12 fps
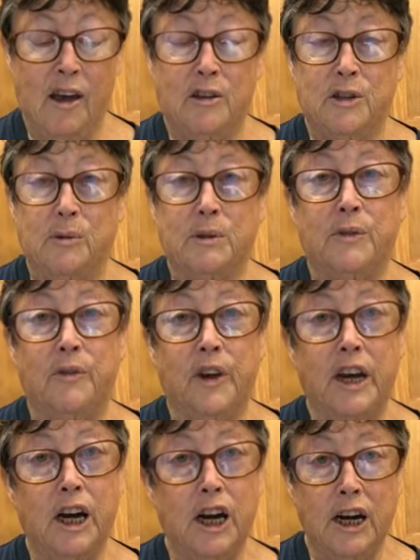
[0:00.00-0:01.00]
So it was
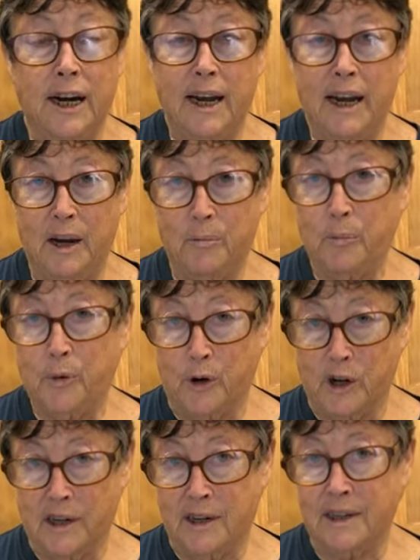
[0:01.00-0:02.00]
very
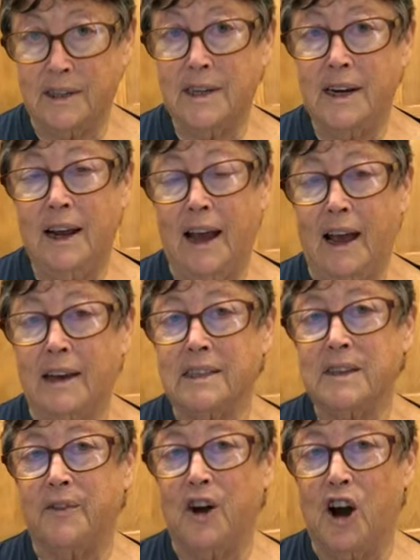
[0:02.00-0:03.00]
important as
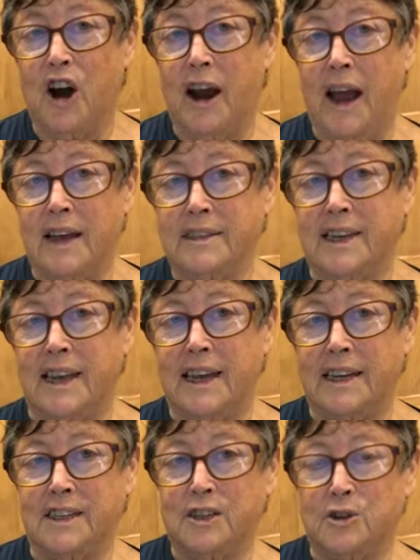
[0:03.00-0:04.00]
far as the
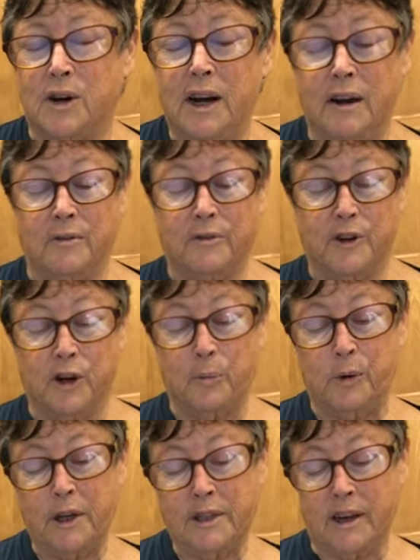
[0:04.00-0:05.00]
history of
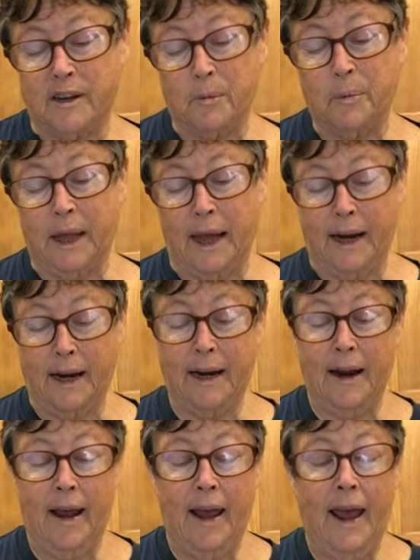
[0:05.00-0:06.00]
vertebrates on the planet.
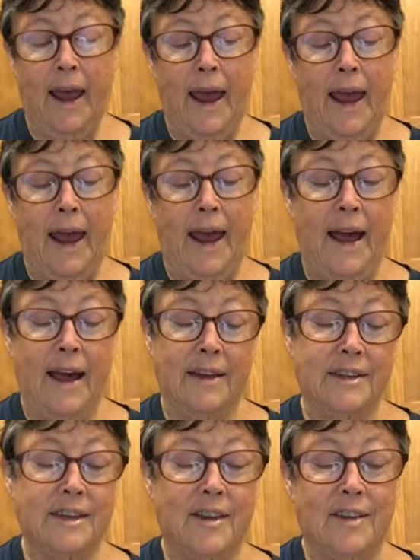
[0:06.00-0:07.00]

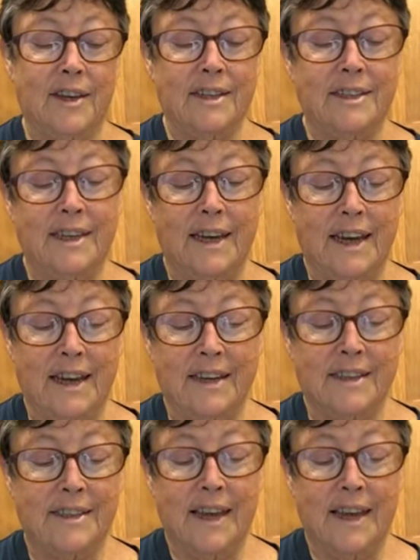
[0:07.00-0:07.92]
And this is,